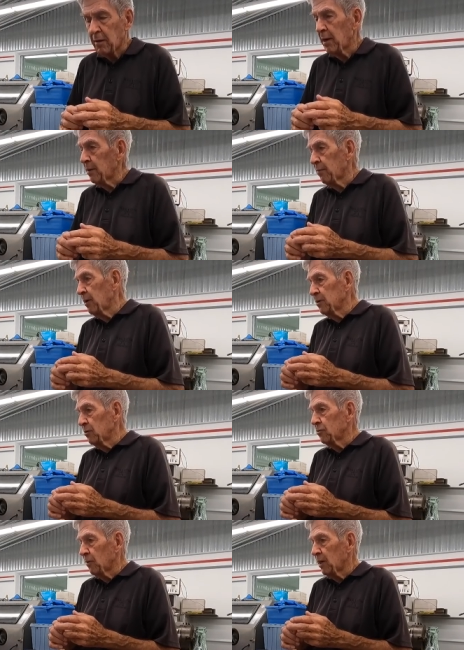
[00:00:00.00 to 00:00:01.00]
now they're running
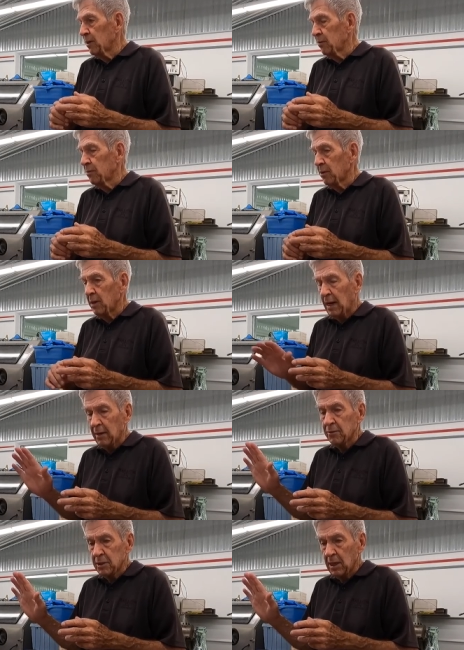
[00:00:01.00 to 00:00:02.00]
two twenty and two thirty. I
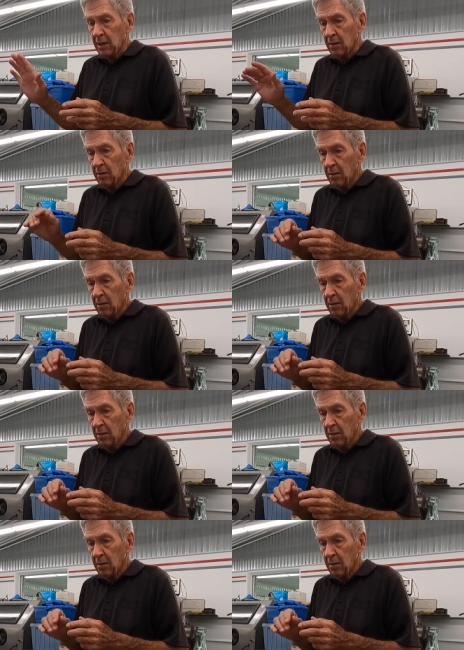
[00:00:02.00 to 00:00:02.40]
understand.